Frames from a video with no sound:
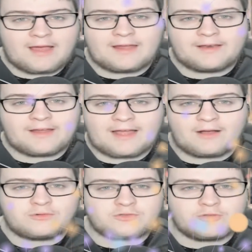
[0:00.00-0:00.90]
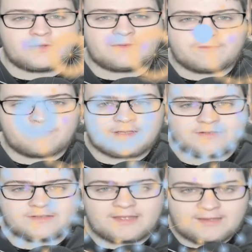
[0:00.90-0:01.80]
and how to
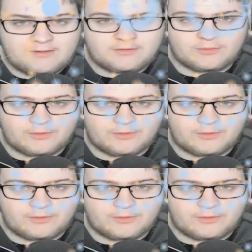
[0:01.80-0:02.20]
invest into